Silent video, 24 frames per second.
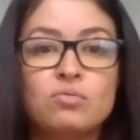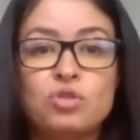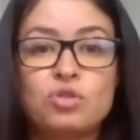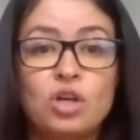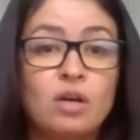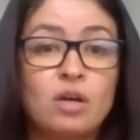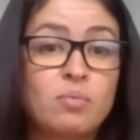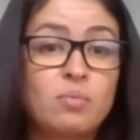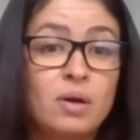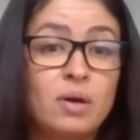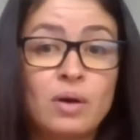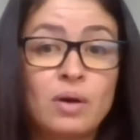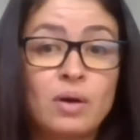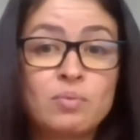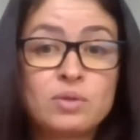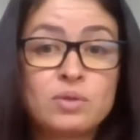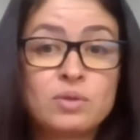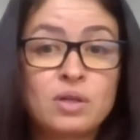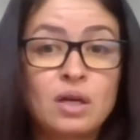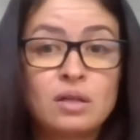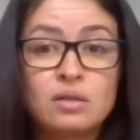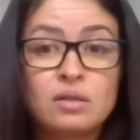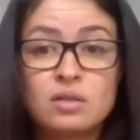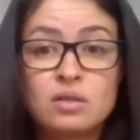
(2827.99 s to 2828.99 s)
check my
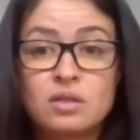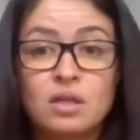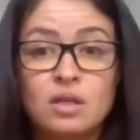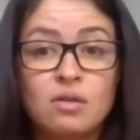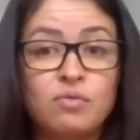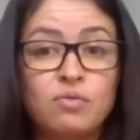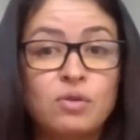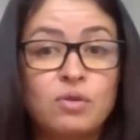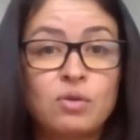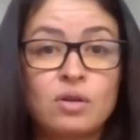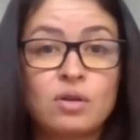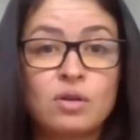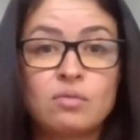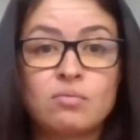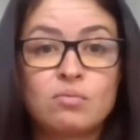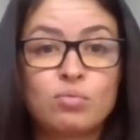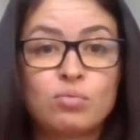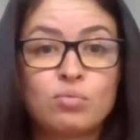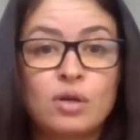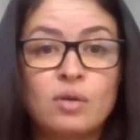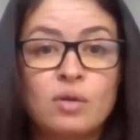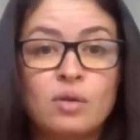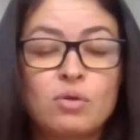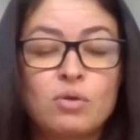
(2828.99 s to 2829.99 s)
website and see if you can
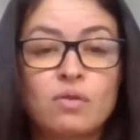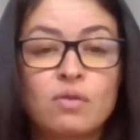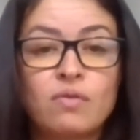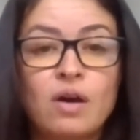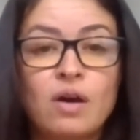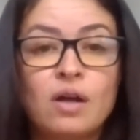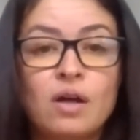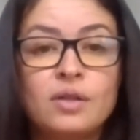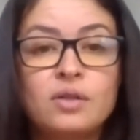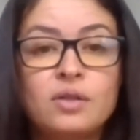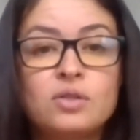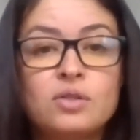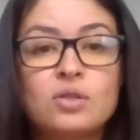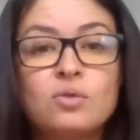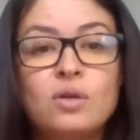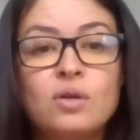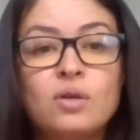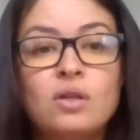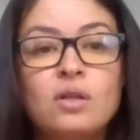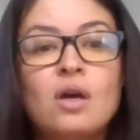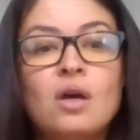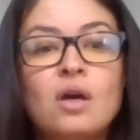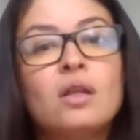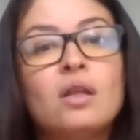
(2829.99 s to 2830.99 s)
bring more value to
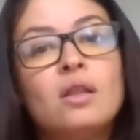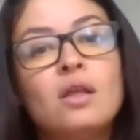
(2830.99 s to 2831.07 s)
it?